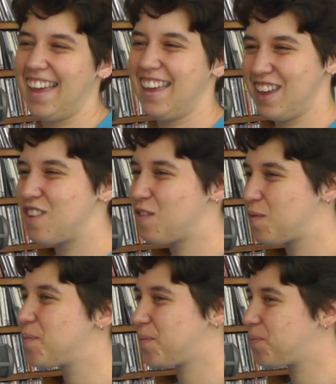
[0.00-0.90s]
that would be
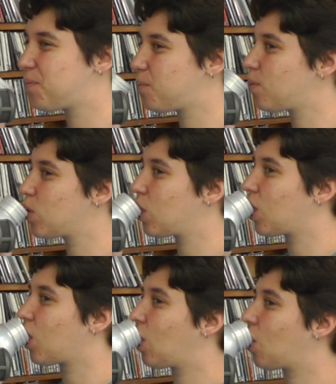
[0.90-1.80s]
great. You
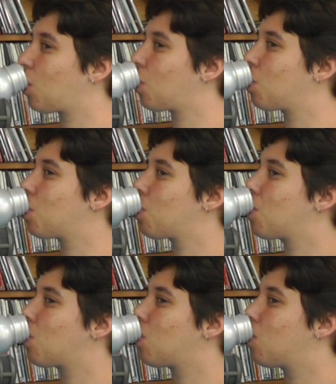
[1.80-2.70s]
multiply
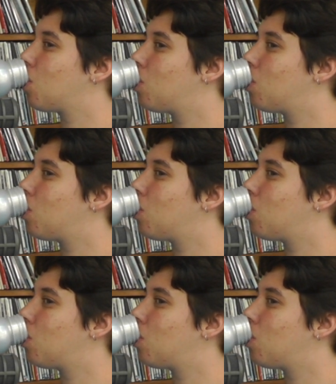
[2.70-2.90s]
the